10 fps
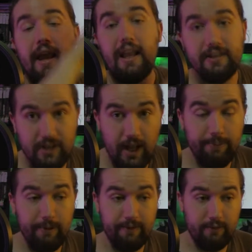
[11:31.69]
It's not
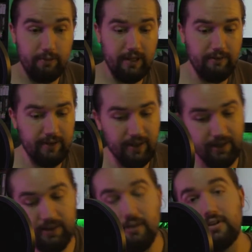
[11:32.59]
perfect with
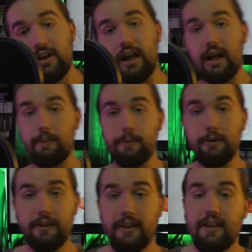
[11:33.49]
everything. There's a couple
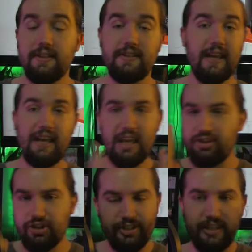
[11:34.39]
of things that
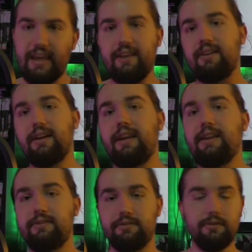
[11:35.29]
it just cannot
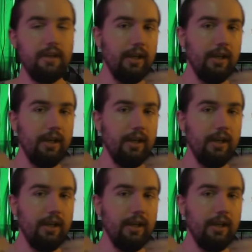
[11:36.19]
handle.